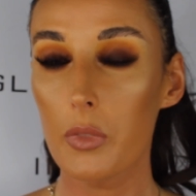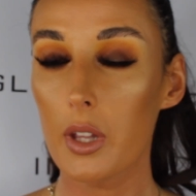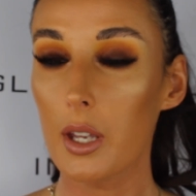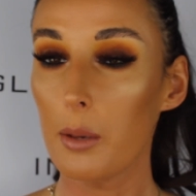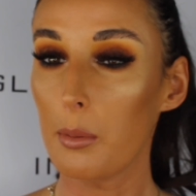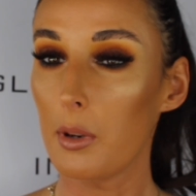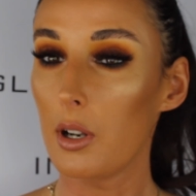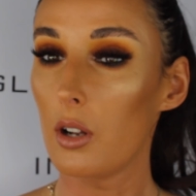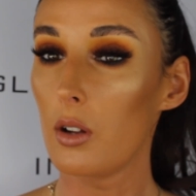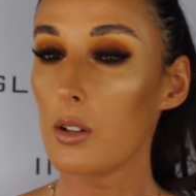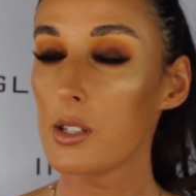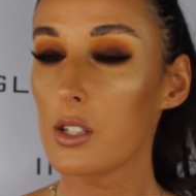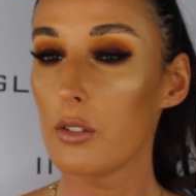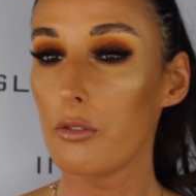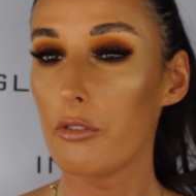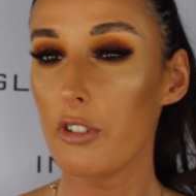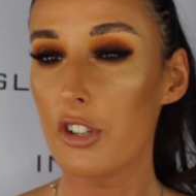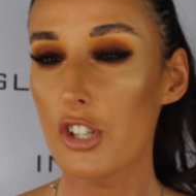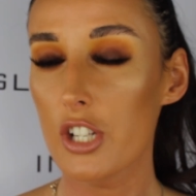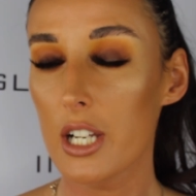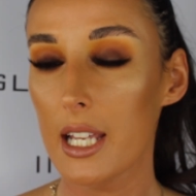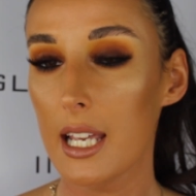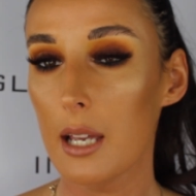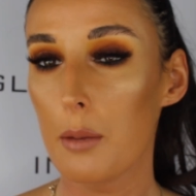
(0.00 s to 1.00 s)
It will also
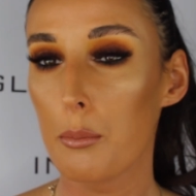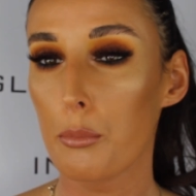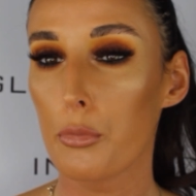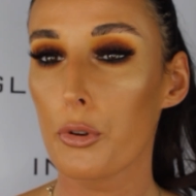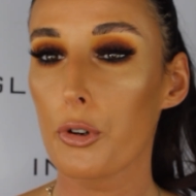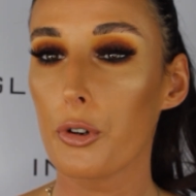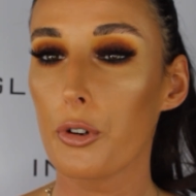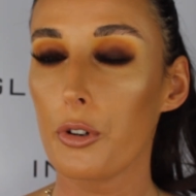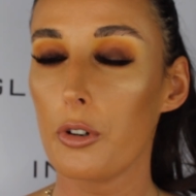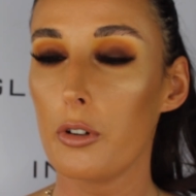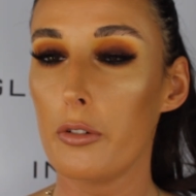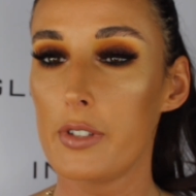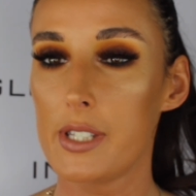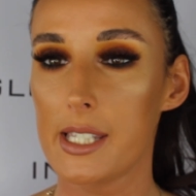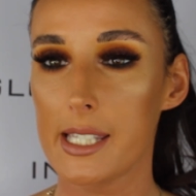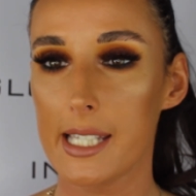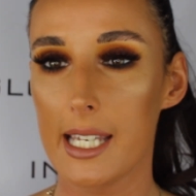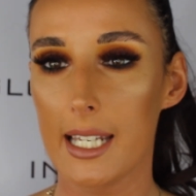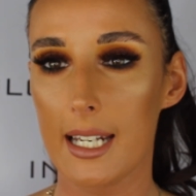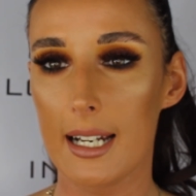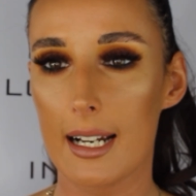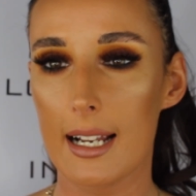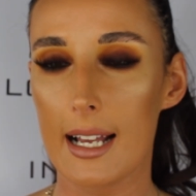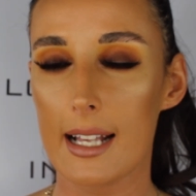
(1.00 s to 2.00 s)
visually improve
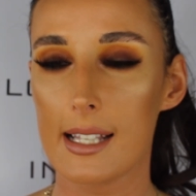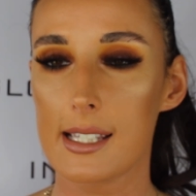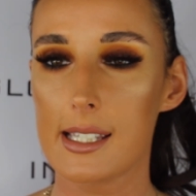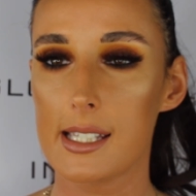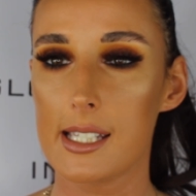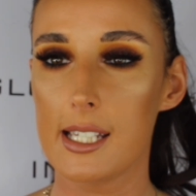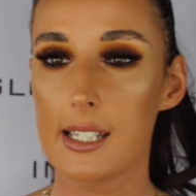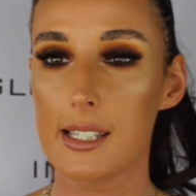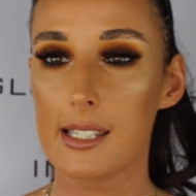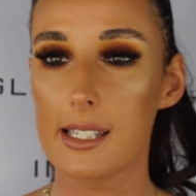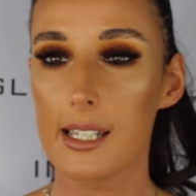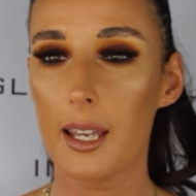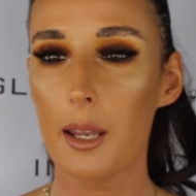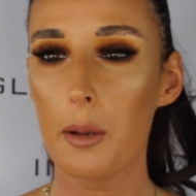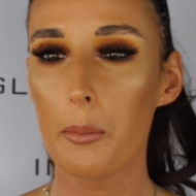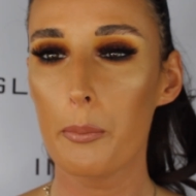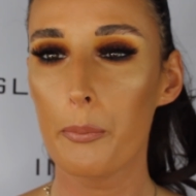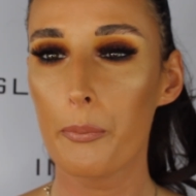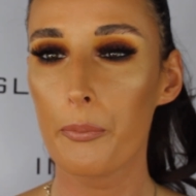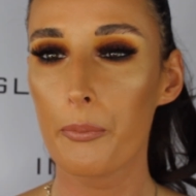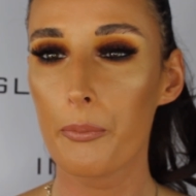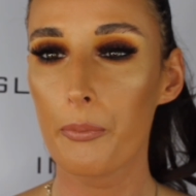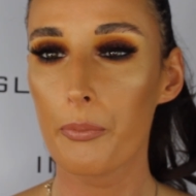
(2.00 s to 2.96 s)
skin elasticity,